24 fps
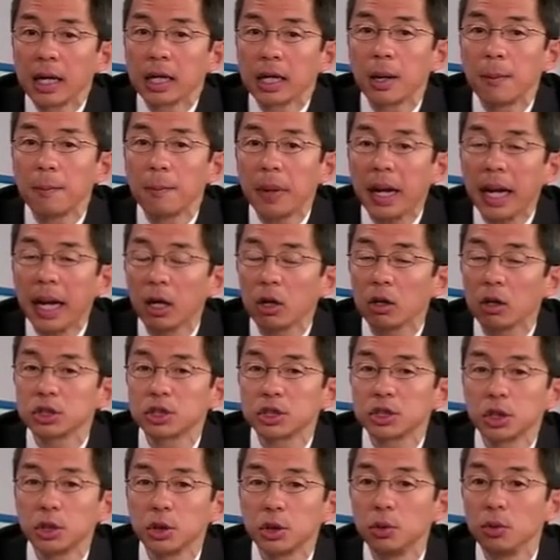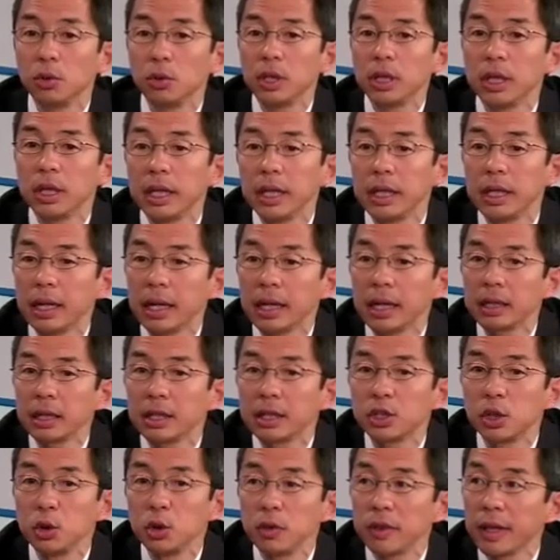Compared to the
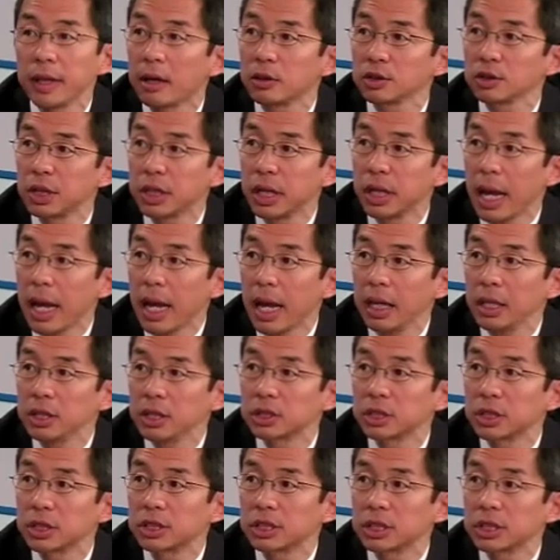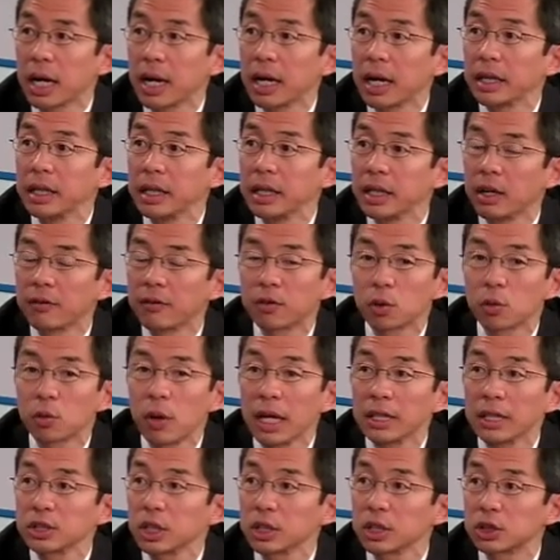2008 Society of
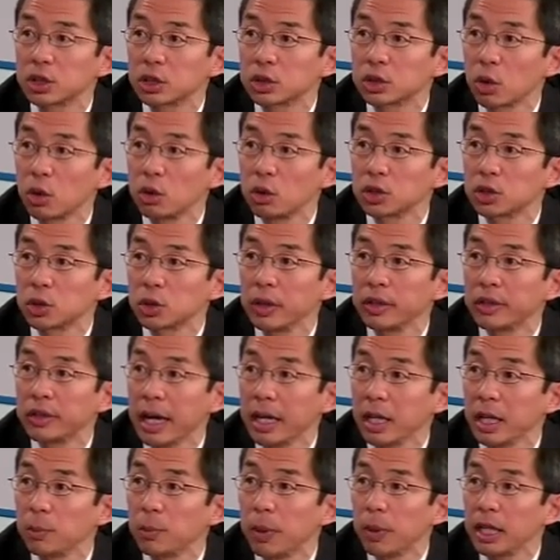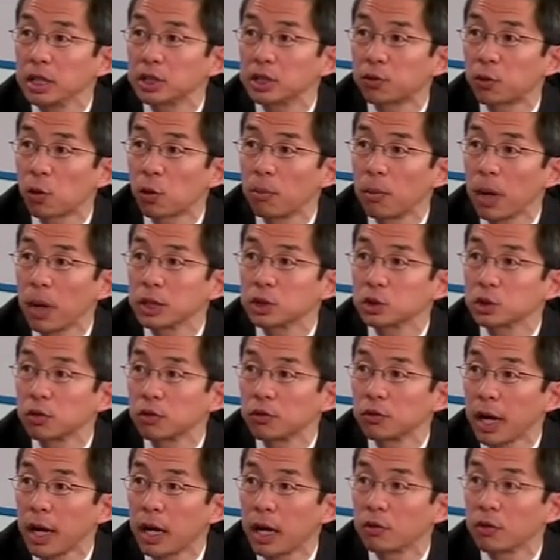Thoracic Surgery database for mitral
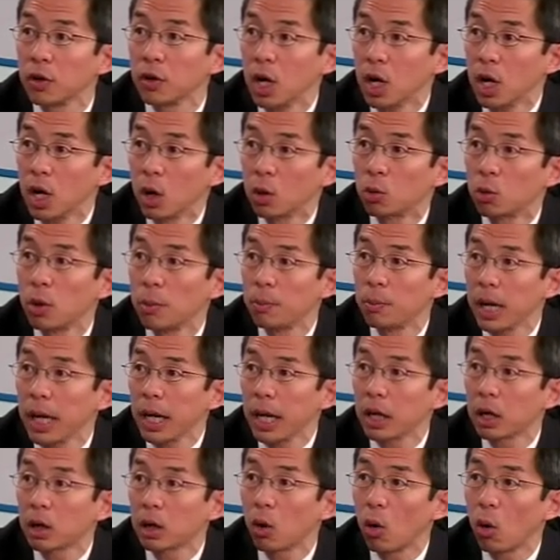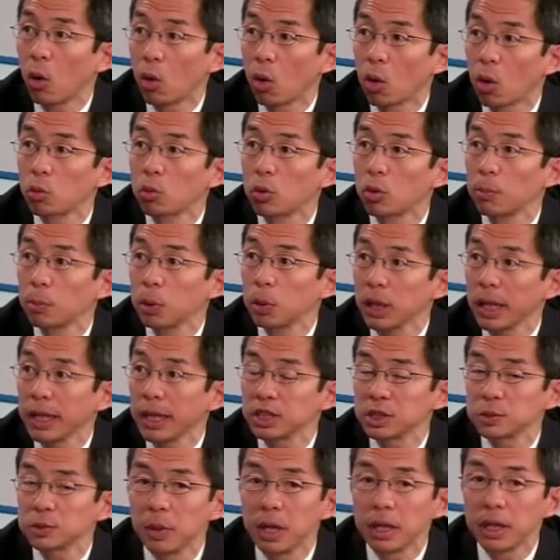valve repair or
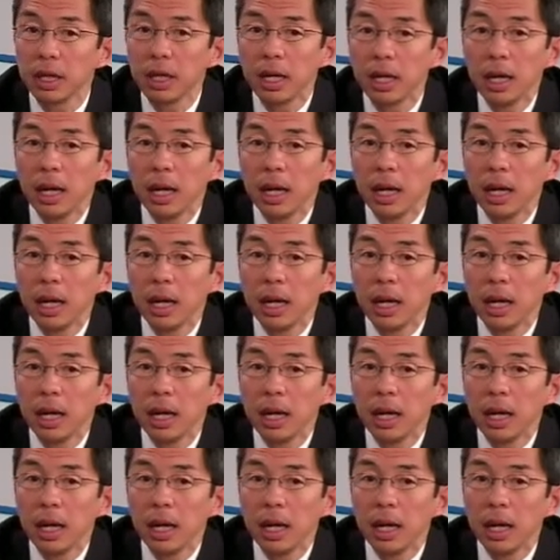replacement,